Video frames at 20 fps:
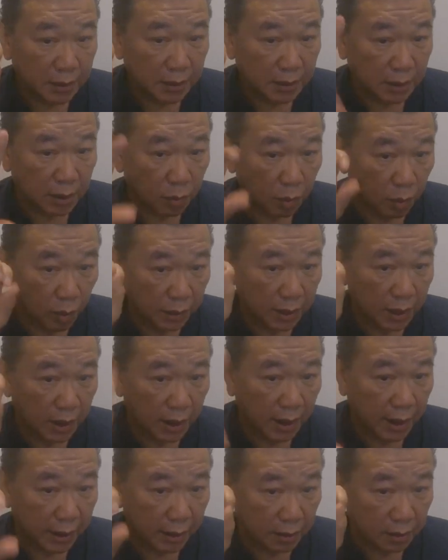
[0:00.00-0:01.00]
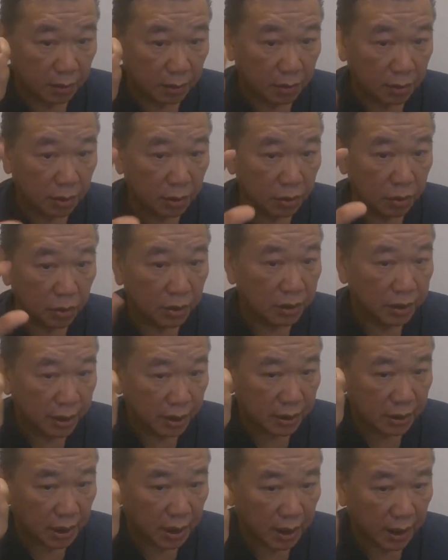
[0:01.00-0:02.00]
is the warning light, You don't treat
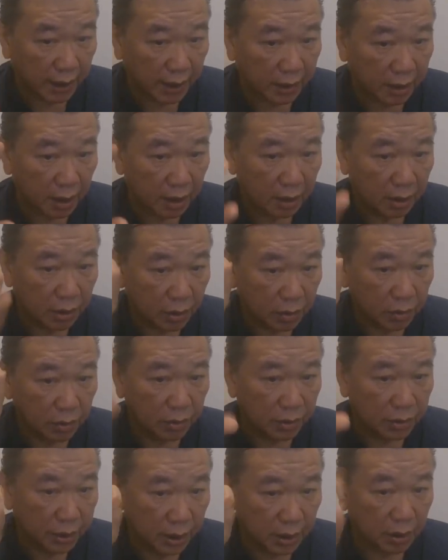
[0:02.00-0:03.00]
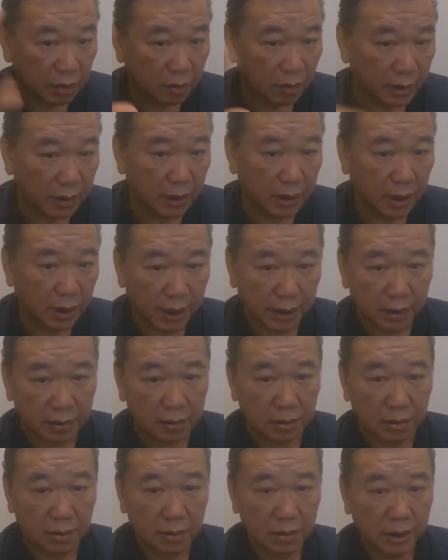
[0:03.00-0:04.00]
the light. You don't treat the warning light,
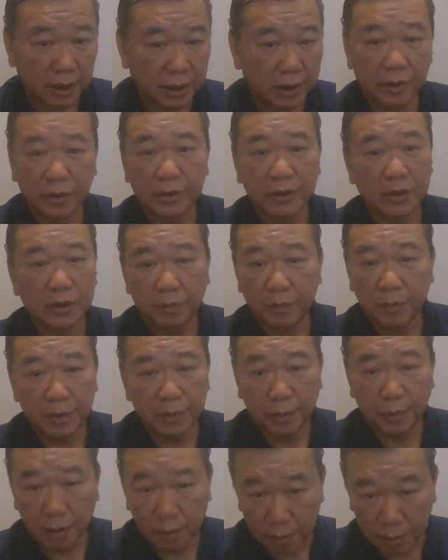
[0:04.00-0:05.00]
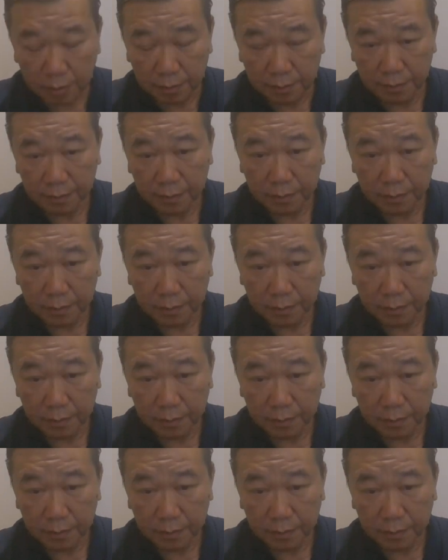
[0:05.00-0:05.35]
You cannot solve this problem.